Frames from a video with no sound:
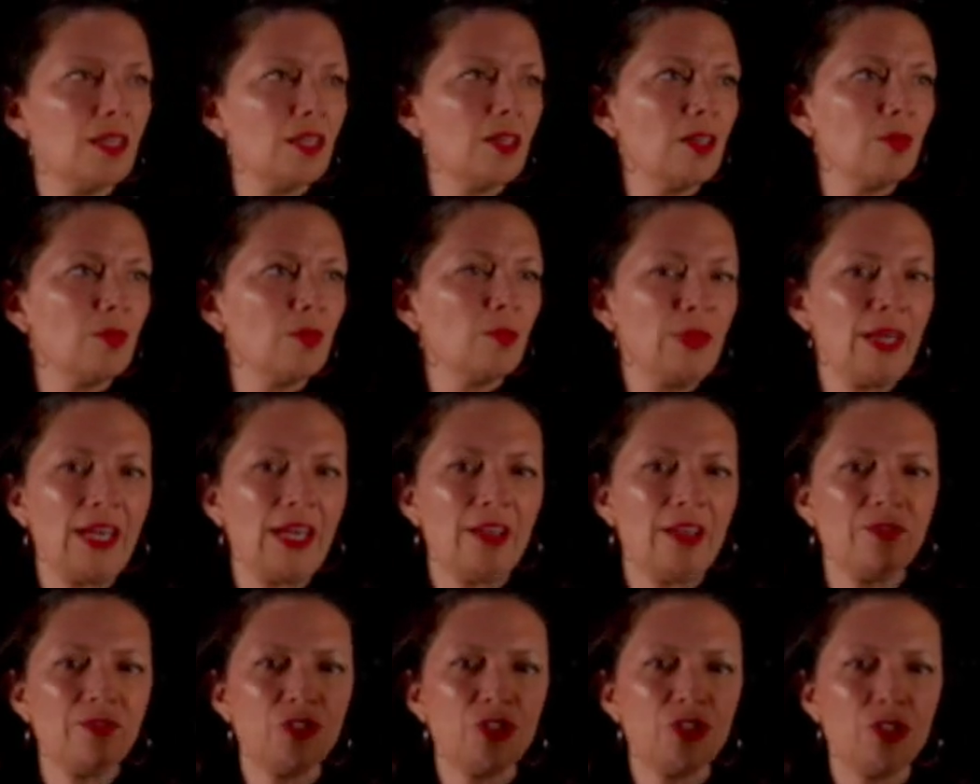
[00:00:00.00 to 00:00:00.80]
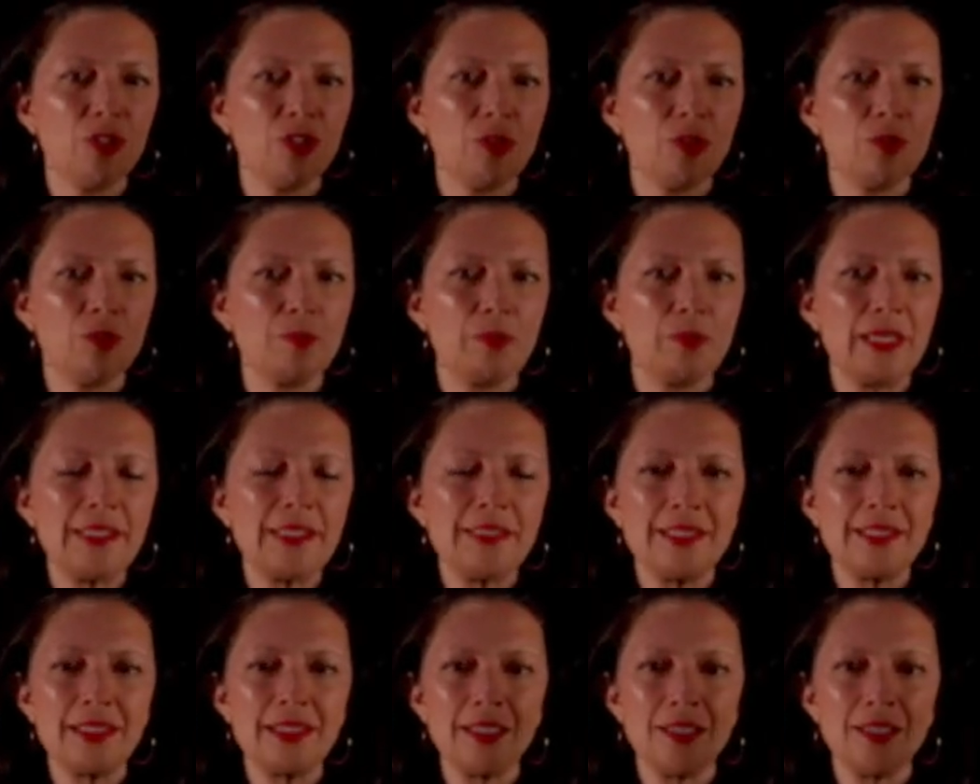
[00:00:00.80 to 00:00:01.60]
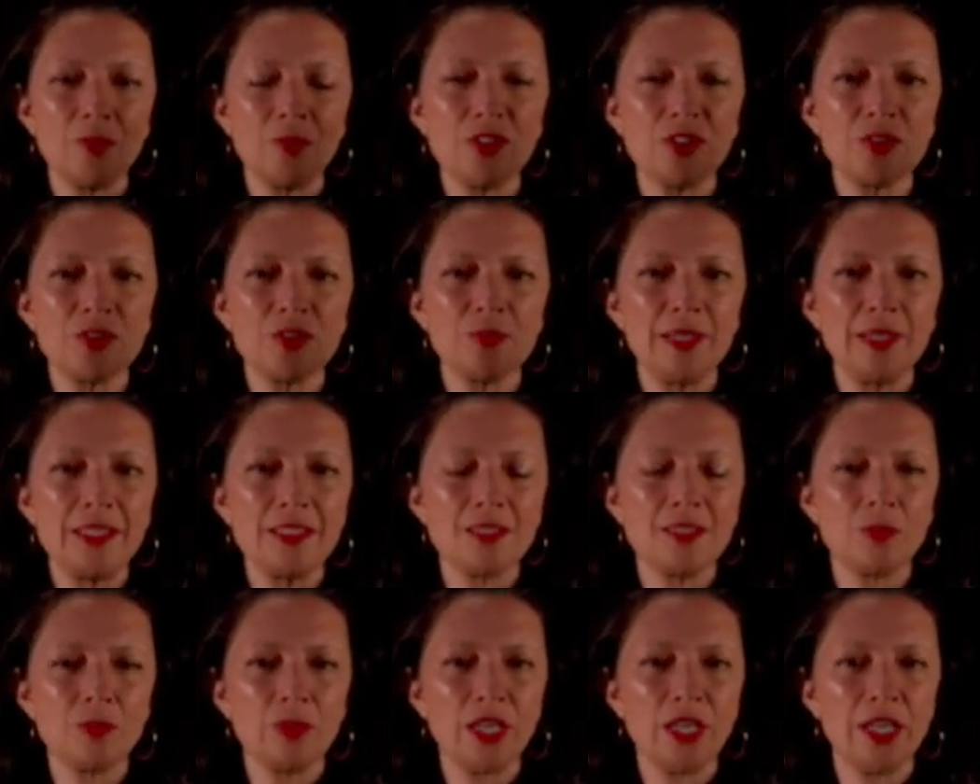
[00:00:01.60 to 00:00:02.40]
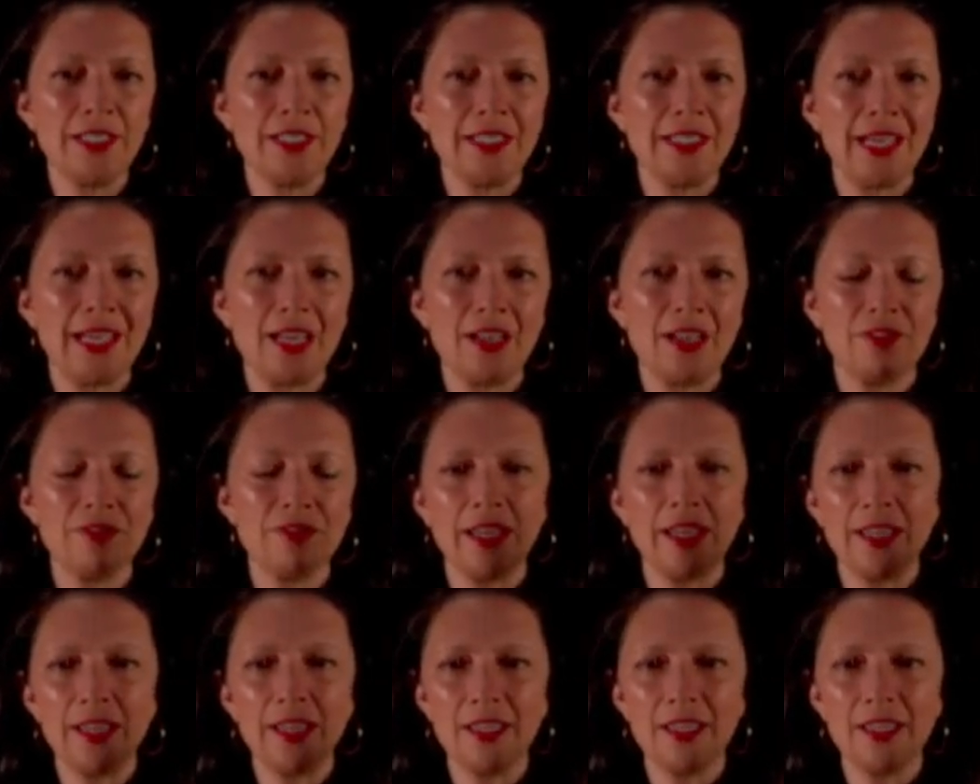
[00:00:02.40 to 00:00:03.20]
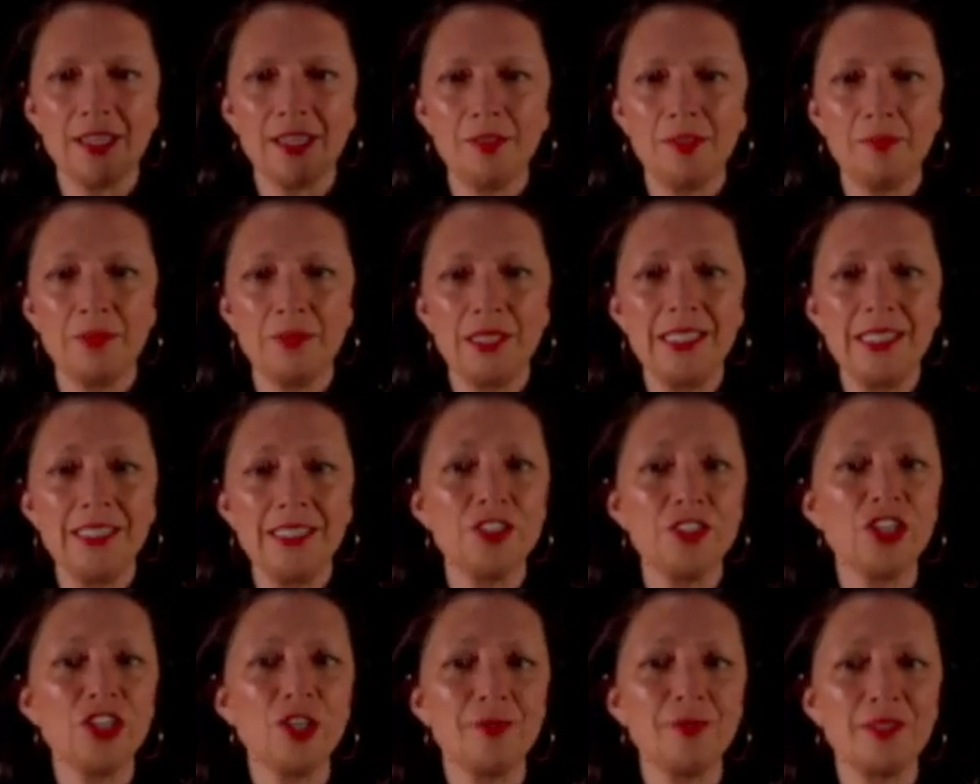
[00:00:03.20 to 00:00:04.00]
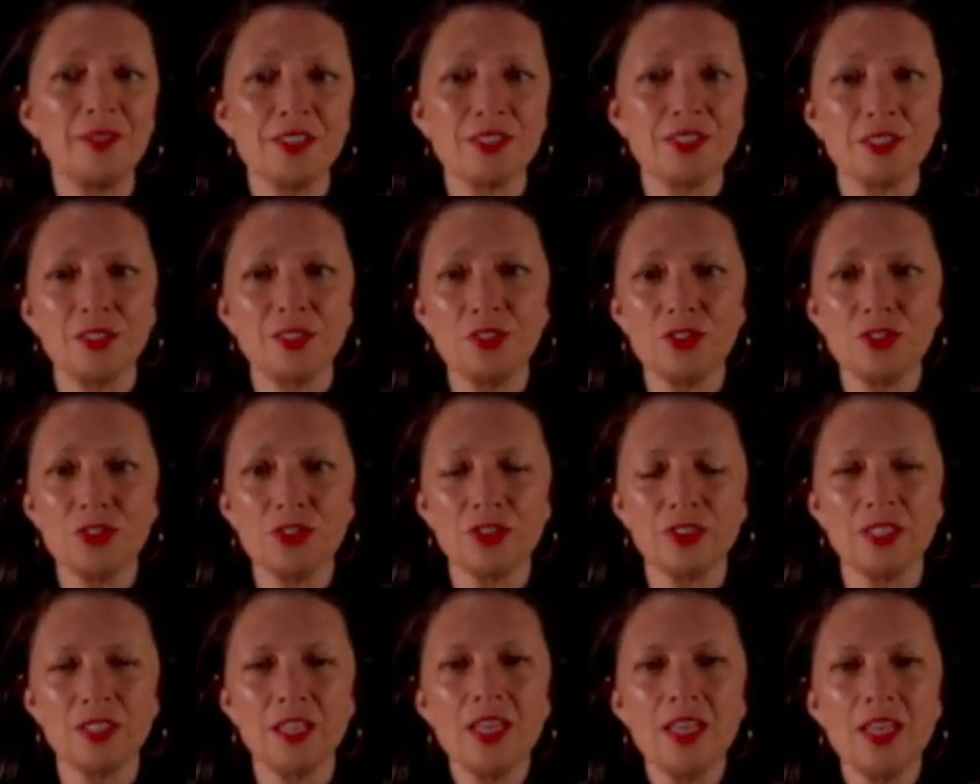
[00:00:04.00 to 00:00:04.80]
we have two pins here, which means we're going to have a indeterminate solution.